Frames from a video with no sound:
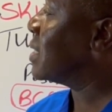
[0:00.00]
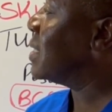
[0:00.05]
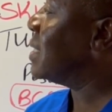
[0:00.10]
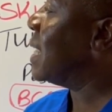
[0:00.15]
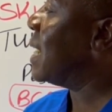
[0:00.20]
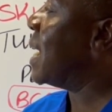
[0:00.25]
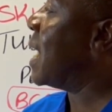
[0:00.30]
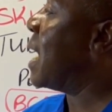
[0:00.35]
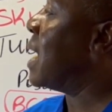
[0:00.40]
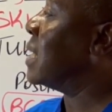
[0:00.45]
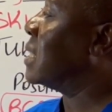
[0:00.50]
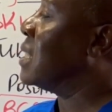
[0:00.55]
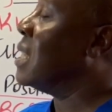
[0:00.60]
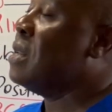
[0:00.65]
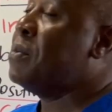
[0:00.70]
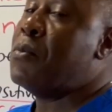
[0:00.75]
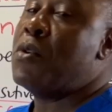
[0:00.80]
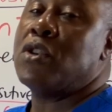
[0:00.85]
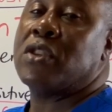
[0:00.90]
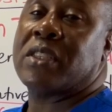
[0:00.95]
the lungs.
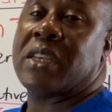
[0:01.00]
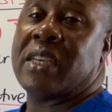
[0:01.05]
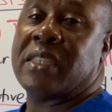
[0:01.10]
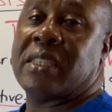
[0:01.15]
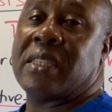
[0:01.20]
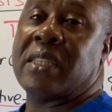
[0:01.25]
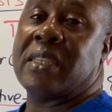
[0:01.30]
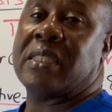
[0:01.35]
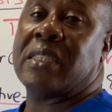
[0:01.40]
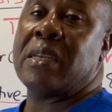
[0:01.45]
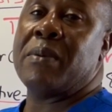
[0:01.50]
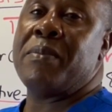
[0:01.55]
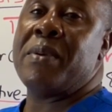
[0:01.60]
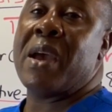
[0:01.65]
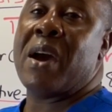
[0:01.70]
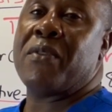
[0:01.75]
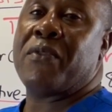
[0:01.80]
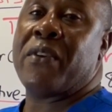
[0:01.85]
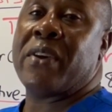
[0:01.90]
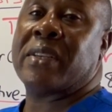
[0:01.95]
In most cases, the TB
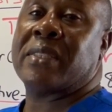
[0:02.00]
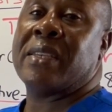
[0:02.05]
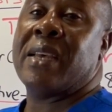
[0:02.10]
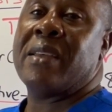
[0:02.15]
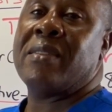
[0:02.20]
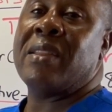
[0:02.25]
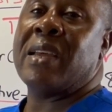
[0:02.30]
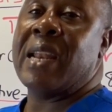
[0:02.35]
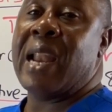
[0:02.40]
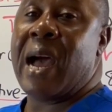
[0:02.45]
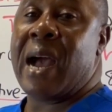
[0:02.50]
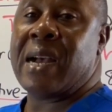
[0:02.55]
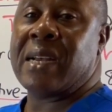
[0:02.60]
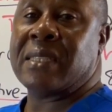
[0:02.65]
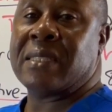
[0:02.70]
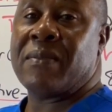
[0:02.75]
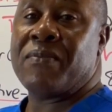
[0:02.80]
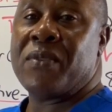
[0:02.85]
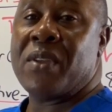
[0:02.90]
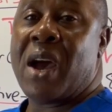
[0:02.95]
affects the lungs
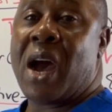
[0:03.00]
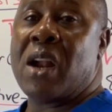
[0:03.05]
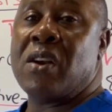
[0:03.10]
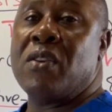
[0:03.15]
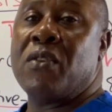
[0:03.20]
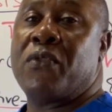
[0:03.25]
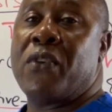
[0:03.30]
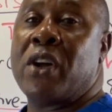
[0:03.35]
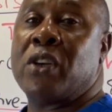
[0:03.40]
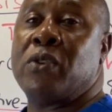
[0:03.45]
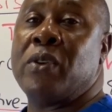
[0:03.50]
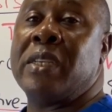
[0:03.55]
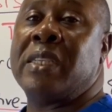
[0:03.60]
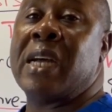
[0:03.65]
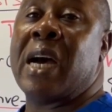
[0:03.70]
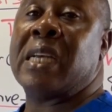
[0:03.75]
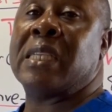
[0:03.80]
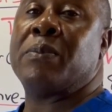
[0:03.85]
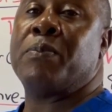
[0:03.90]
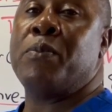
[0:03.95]
and refer to it
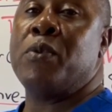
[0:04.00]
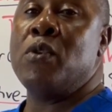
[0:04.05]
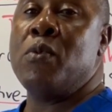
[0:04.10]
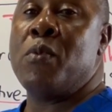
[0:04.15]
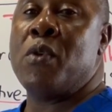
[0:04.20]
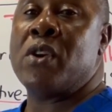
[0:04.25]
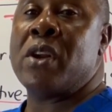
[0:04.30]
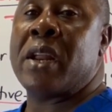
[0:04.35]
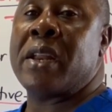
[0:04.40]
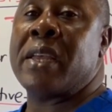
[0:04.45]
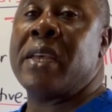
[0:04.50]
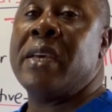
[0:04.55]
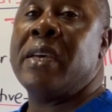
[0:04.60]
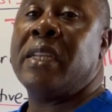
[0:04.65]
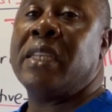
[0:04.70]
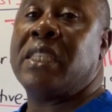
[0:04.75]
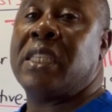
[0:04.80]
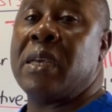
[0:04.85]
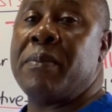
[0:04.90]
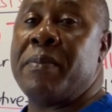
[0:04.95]
as pulmonary
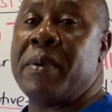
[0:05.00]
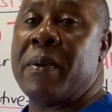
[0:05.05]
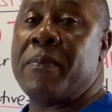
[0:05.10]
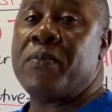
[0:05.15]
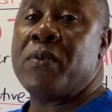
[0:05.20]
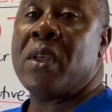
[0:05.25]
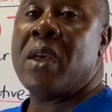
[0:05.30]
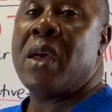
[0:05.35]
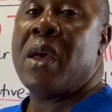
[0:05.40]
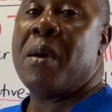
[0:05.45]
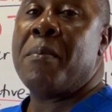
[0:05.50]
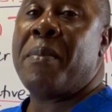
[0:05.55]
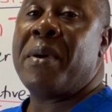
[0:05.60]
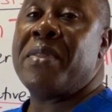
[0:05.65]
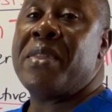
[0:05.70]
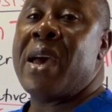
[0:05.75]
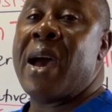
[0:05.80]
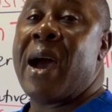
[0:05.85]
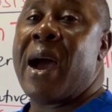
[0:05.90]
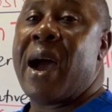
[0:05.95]
TB. But
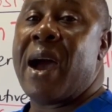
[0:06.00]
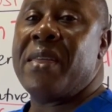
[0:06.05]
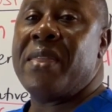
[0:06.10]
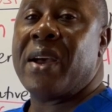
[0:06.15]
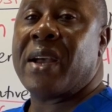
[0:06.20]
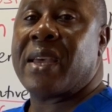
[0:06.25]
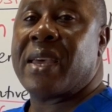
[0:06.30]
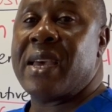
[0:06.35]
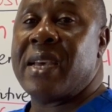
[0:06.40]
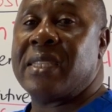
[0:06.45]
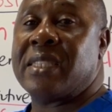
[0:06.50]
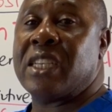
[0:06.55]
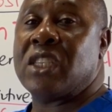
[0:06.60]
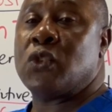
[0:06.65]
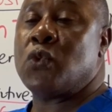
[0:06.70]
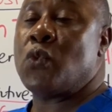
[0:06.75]
there are other cases